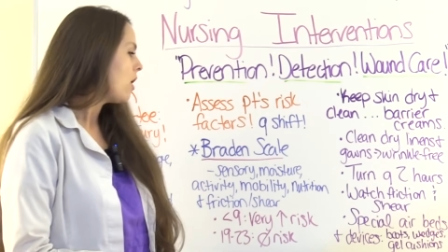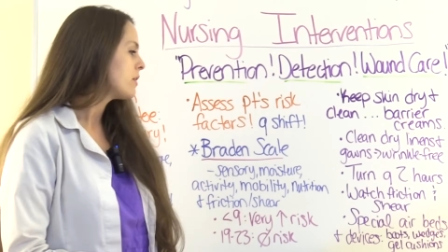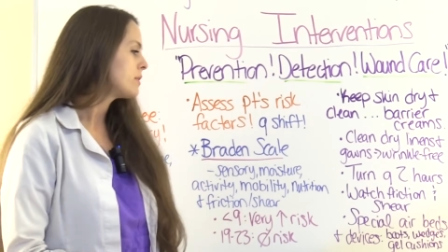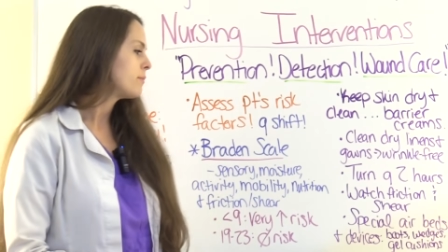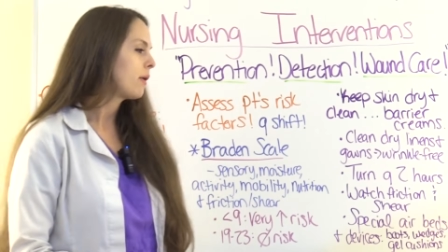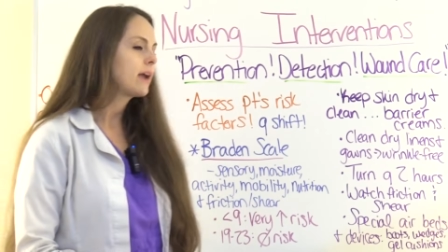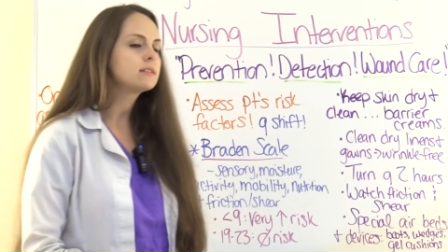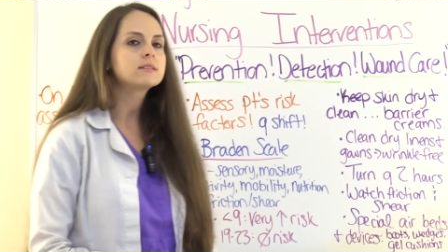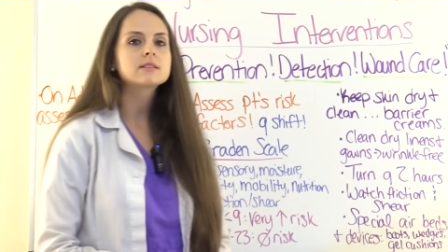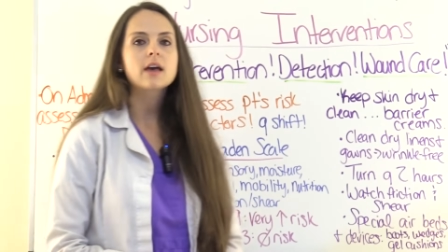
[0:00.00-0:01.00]
on the
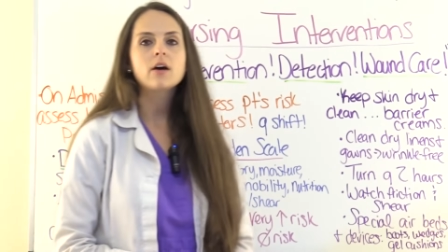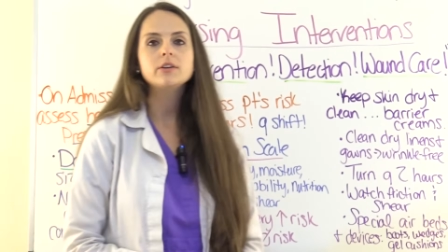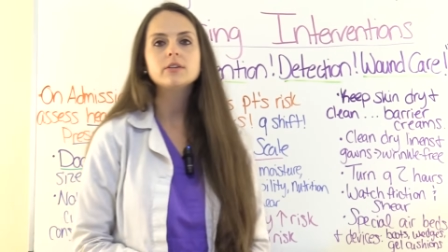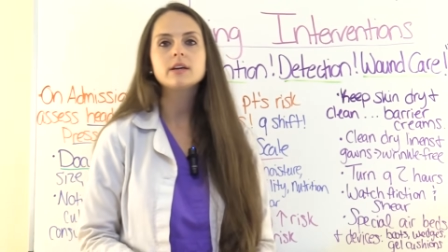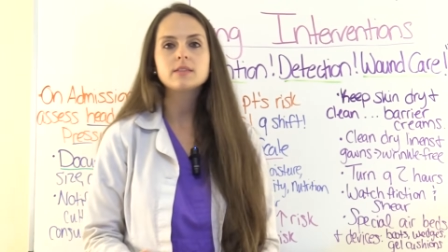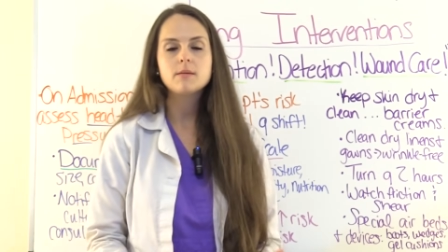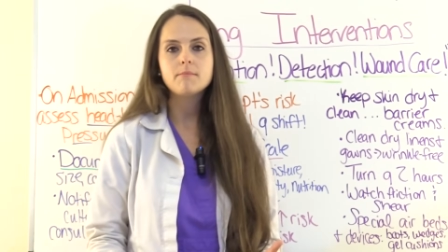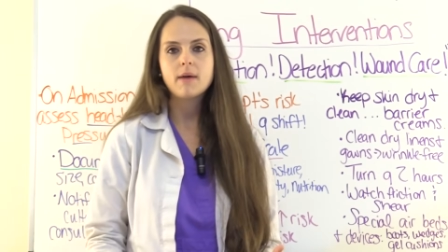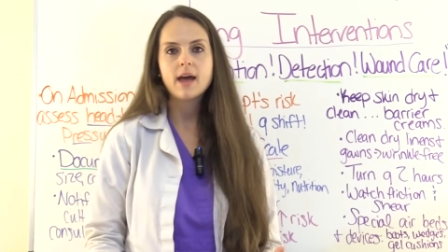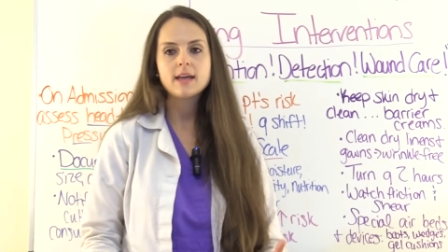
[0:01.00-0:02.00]
Braden scale, you can get
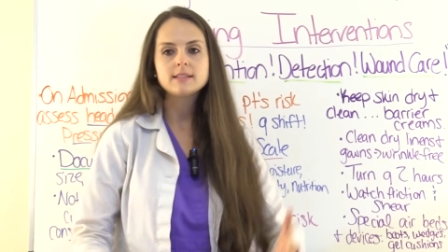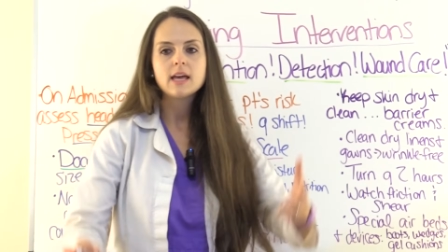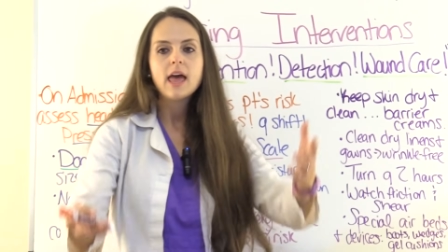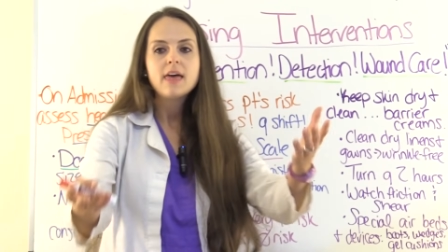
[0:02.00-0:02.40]
them beds